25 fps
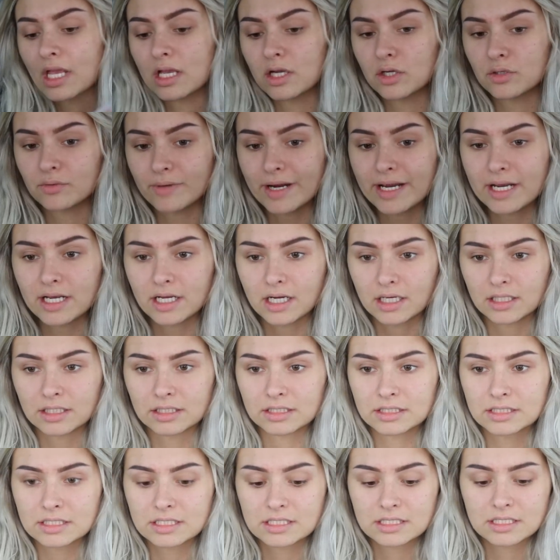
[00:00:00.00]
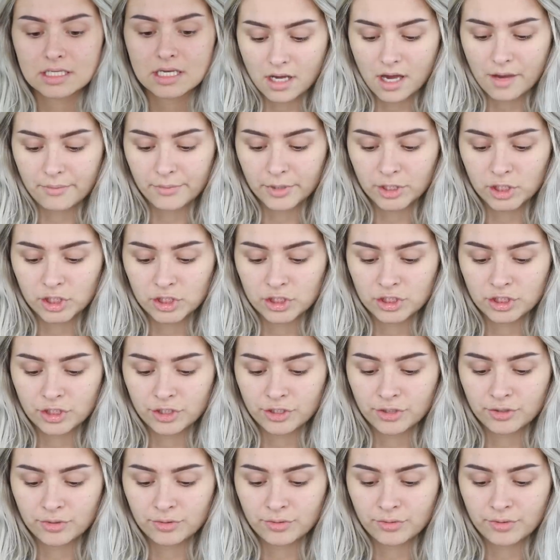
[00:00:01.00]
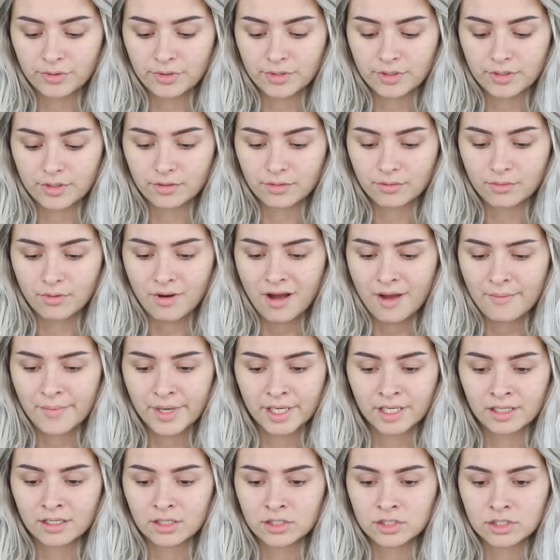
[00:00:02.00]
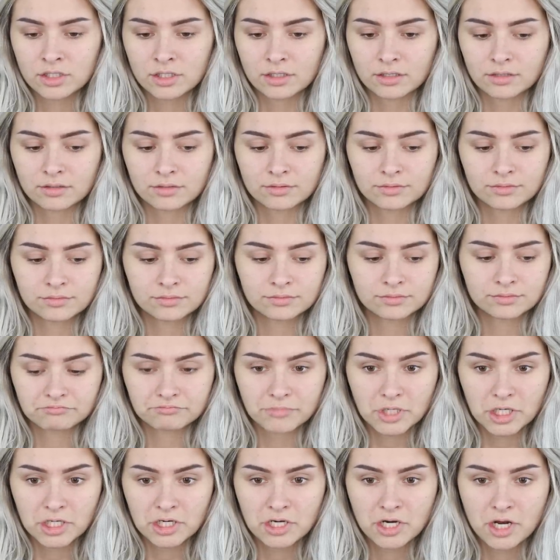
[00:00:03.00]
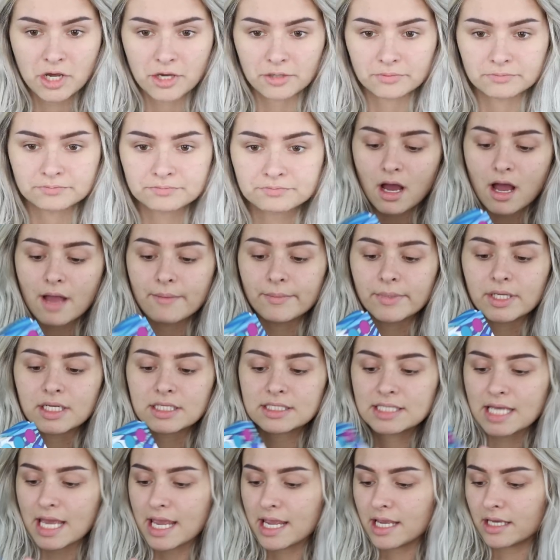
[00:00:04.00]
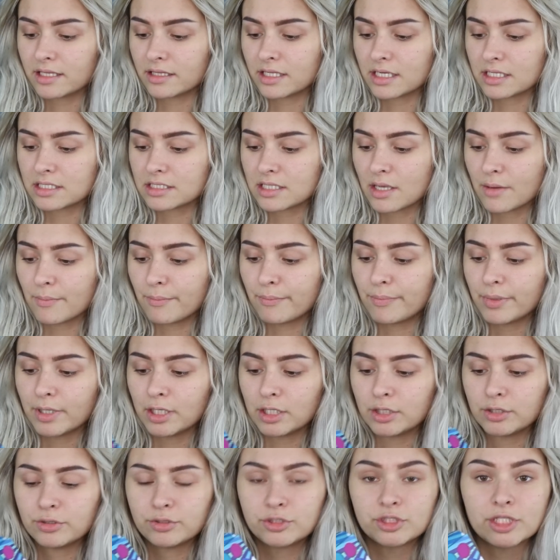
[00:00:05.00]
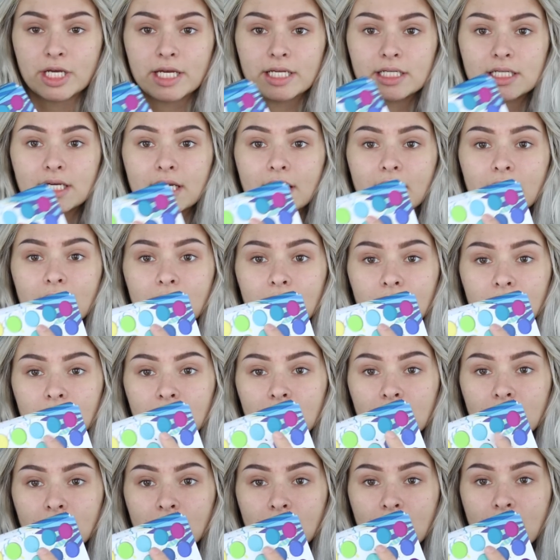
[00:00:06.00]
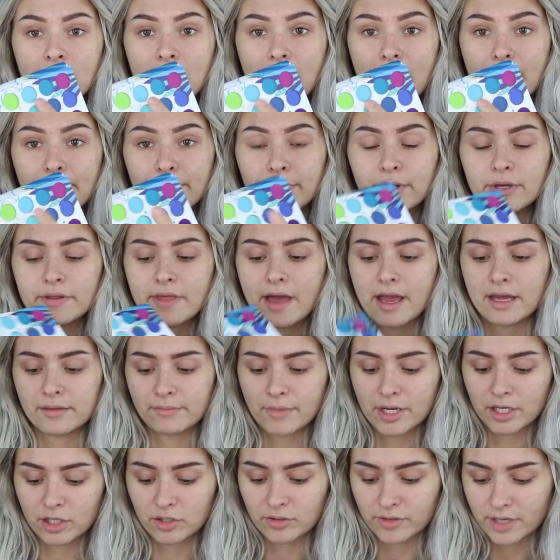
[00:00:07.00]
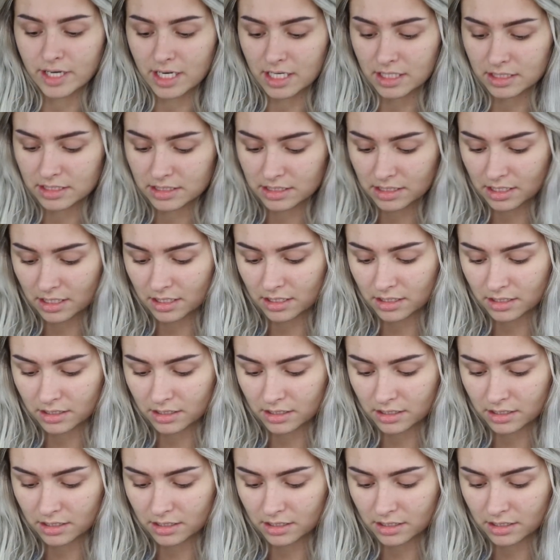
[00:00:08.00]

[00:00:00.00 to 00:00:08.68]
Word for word: Great colors. What am I gonna do? I don't know. I'm gonna take this blue shade here and put that in my crease.